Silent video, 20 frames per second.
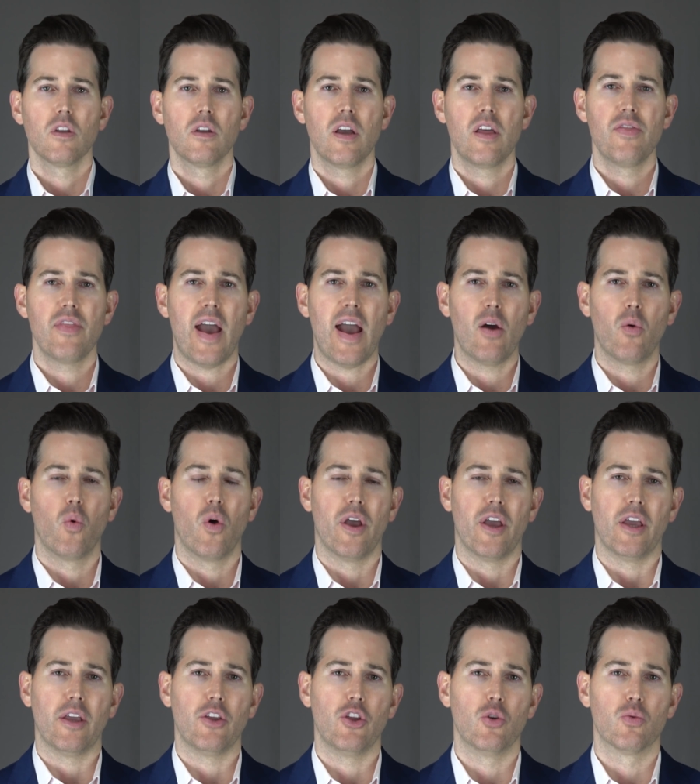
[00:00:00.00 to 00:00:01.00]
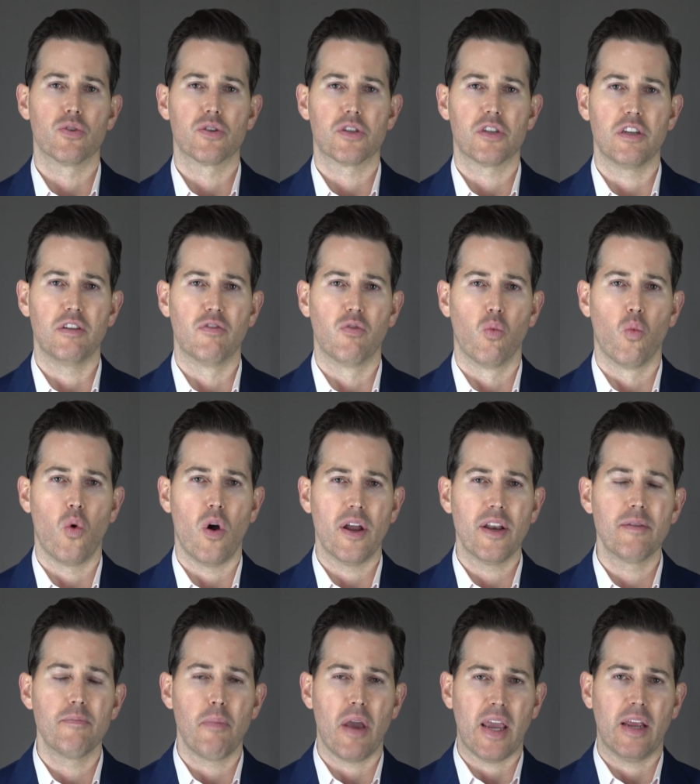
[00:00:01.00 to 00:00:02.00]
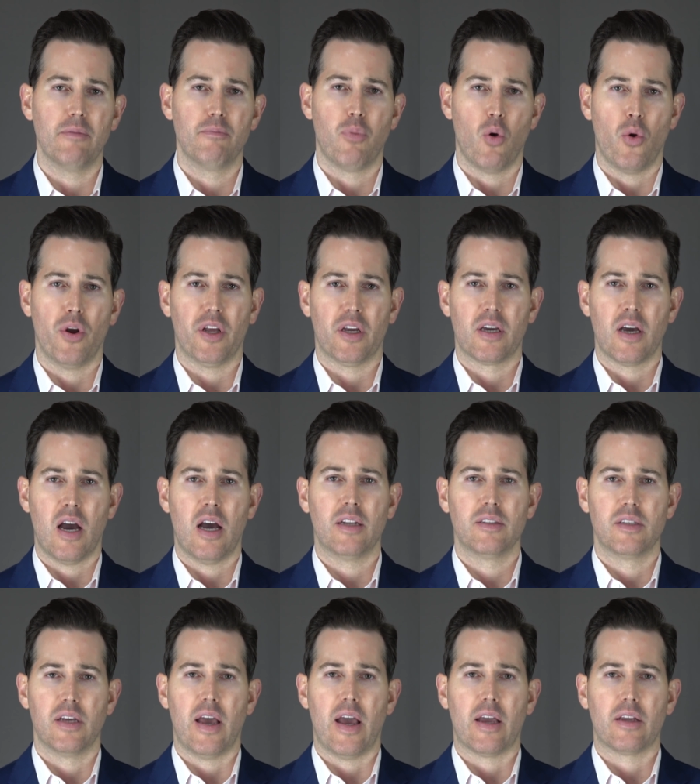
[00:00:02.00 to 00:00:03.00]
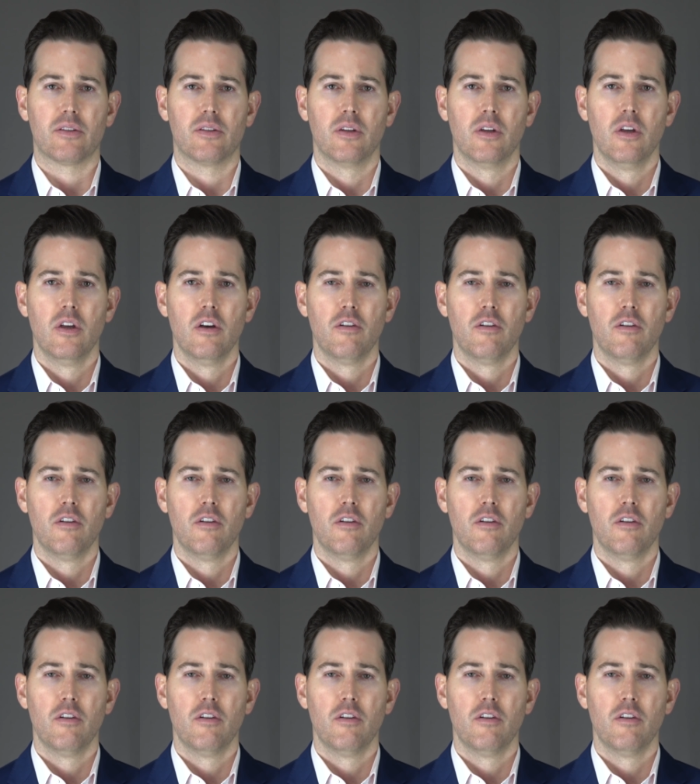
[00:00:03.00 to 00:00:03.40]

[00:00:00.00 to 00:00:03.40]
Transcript: And that way, you receive one main point of contact